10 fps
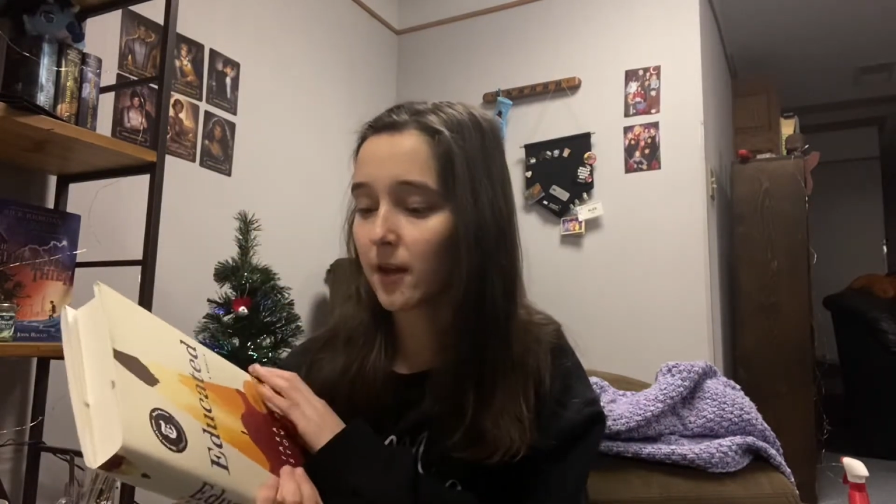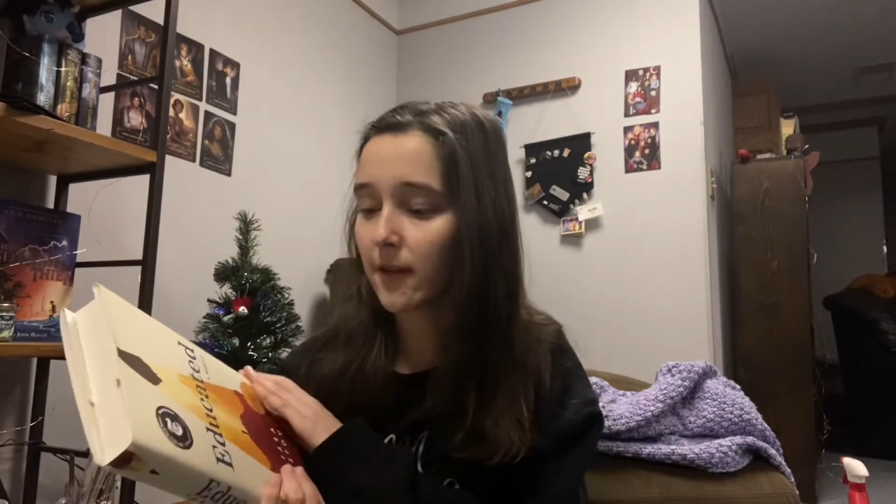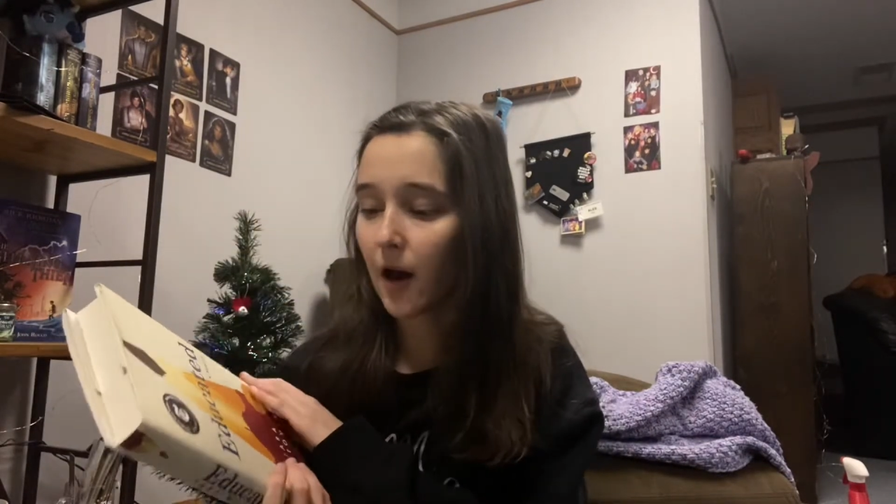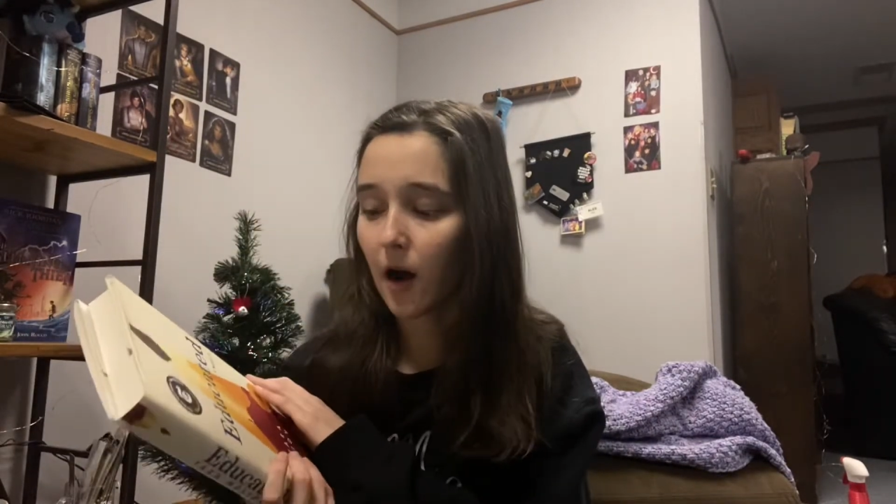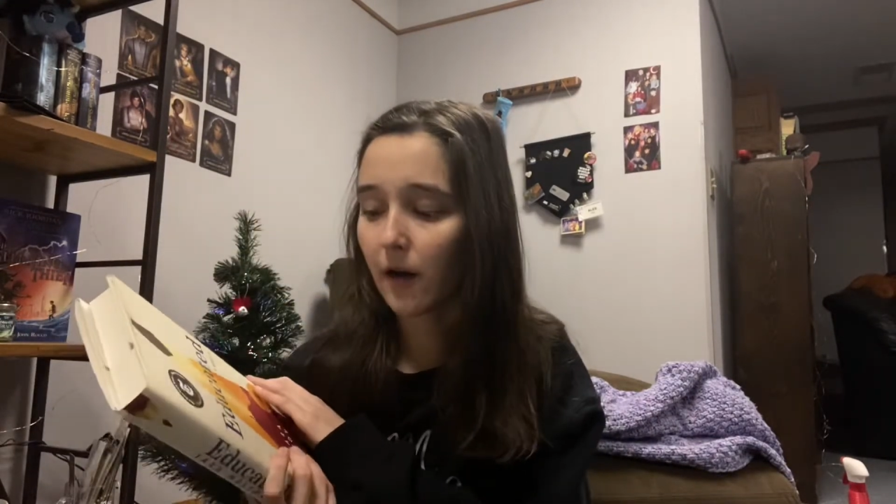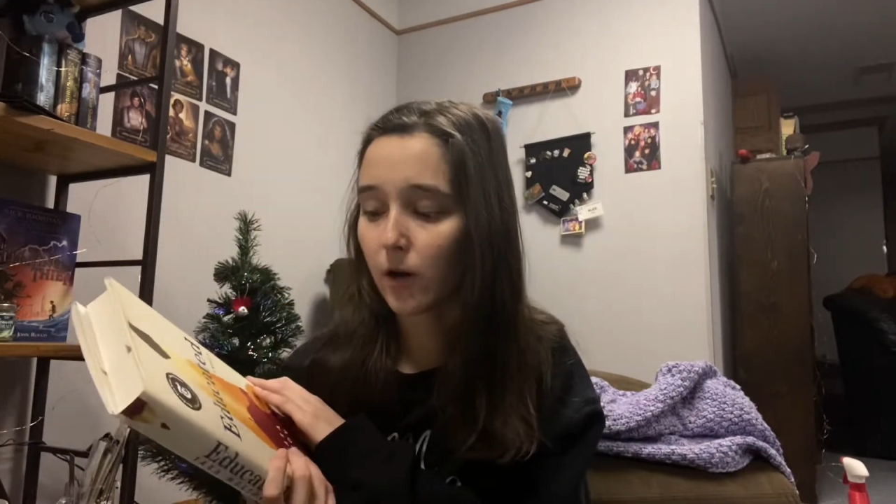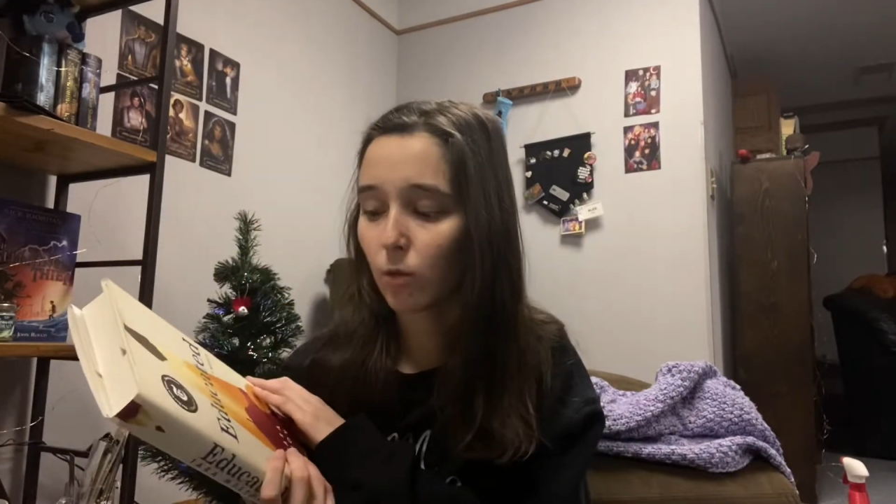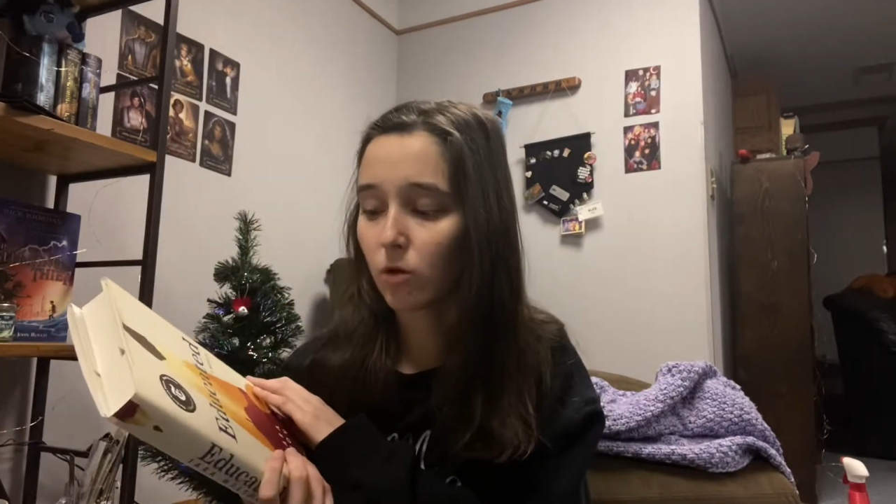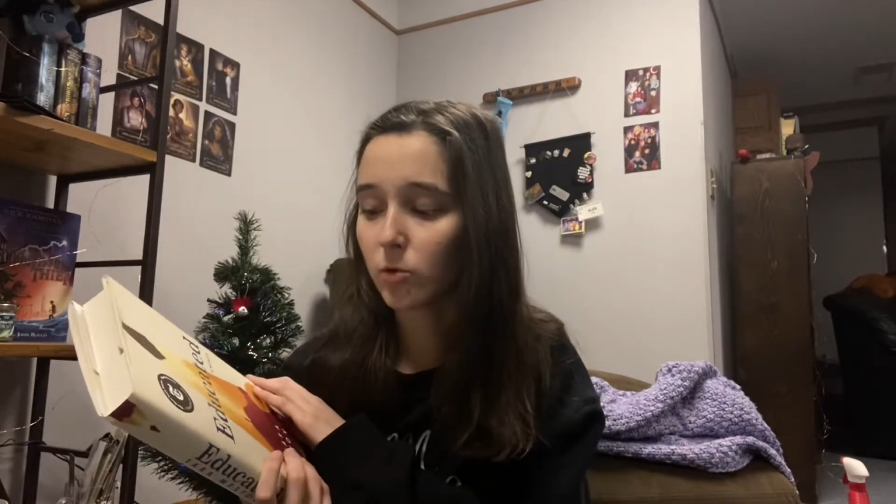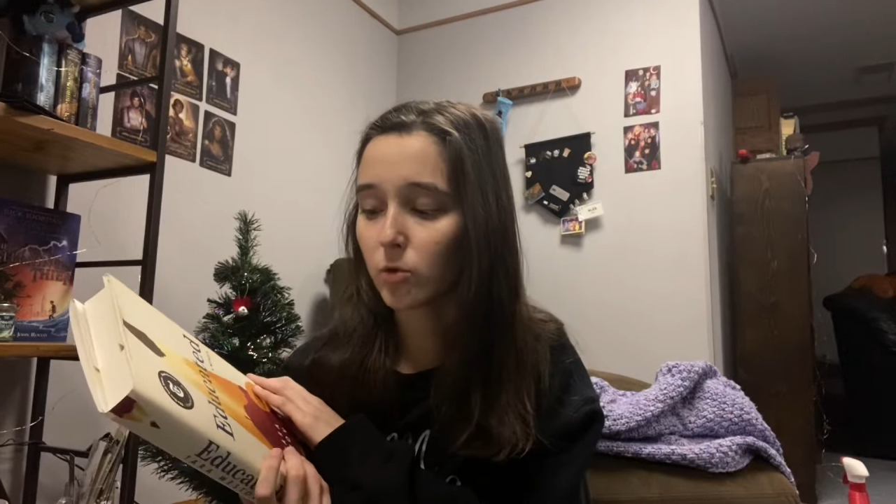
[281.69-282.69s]
that I
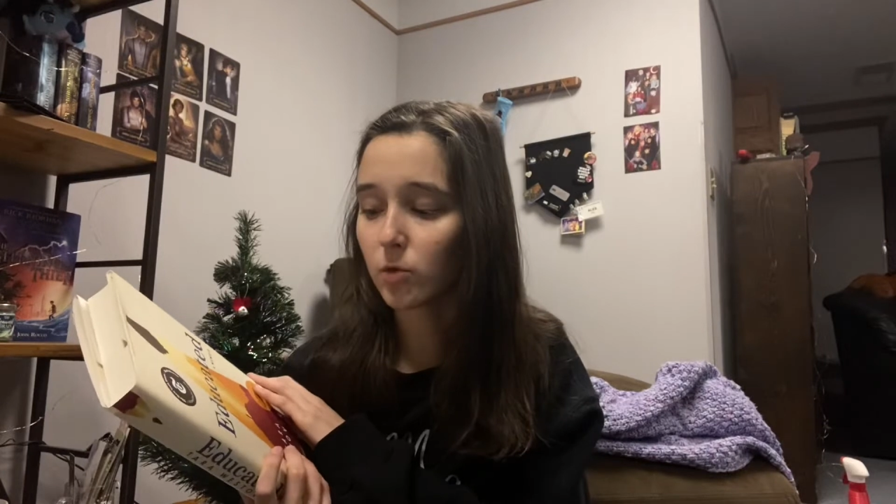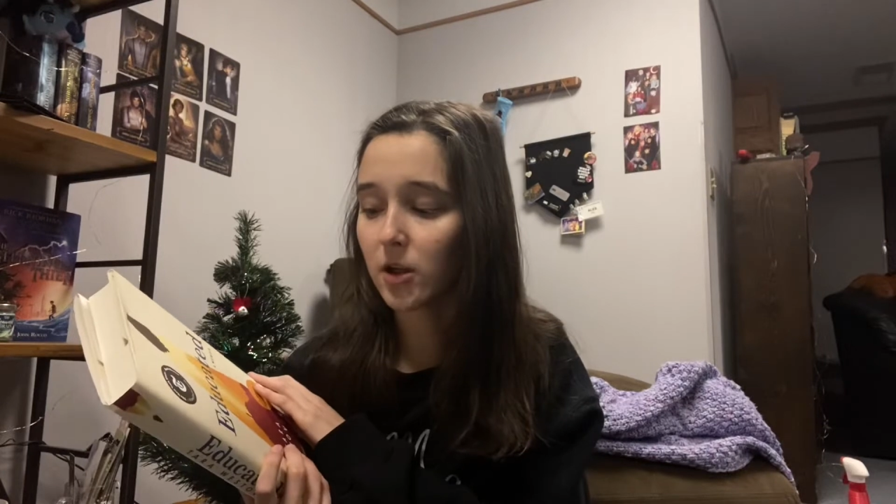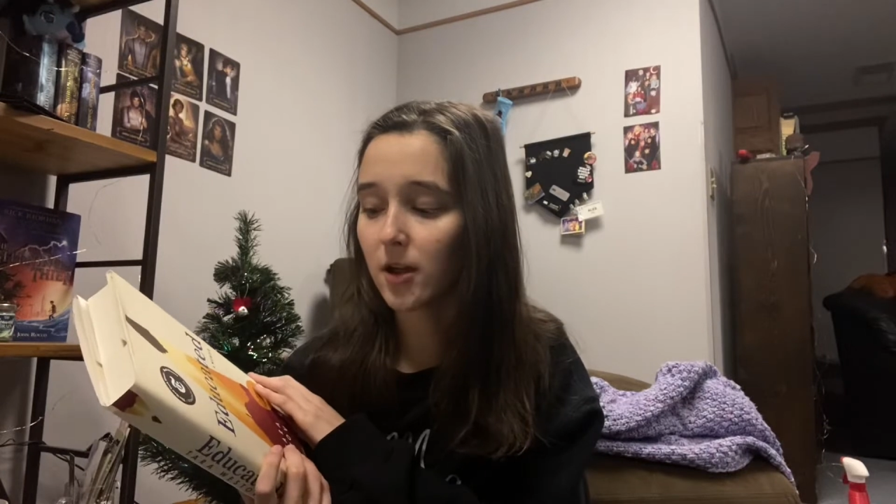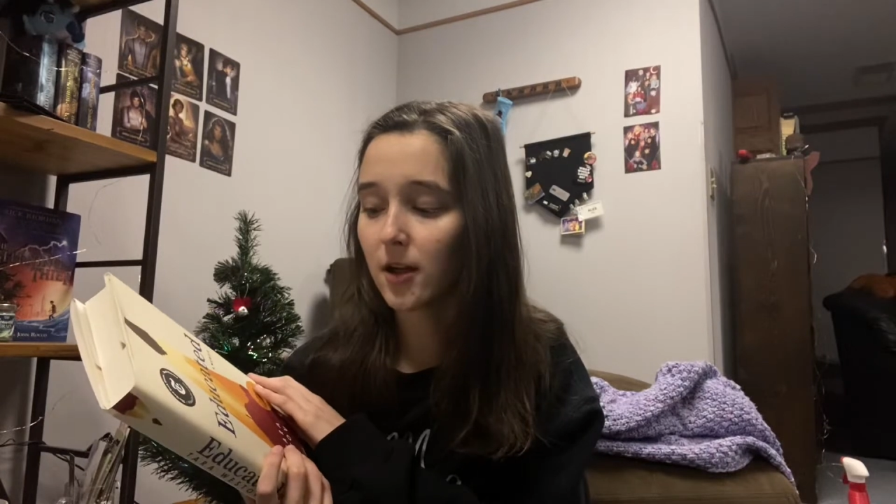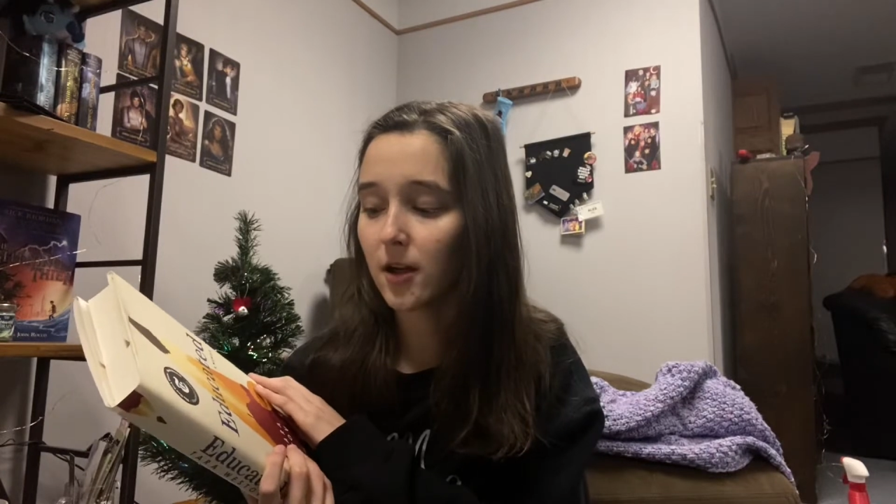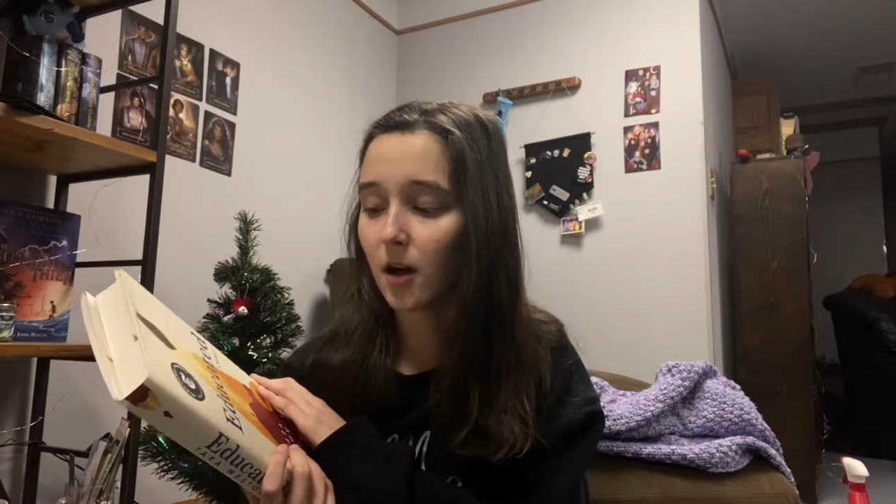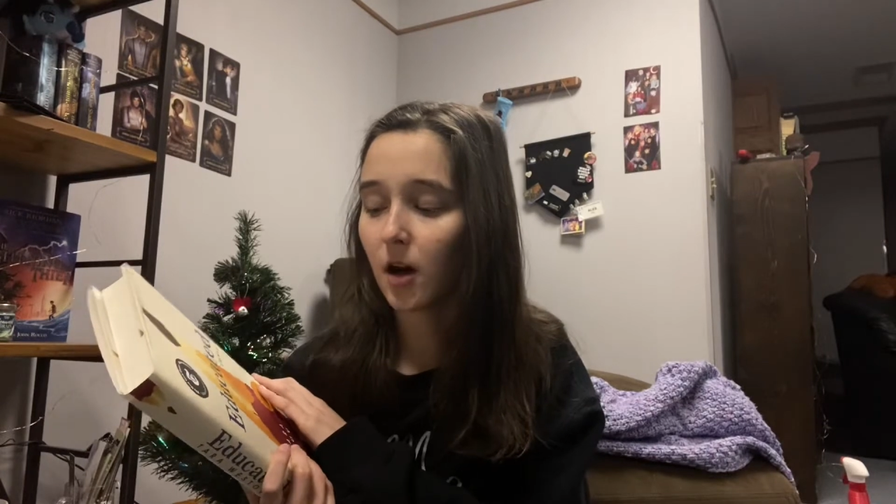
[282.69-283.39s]
will be reading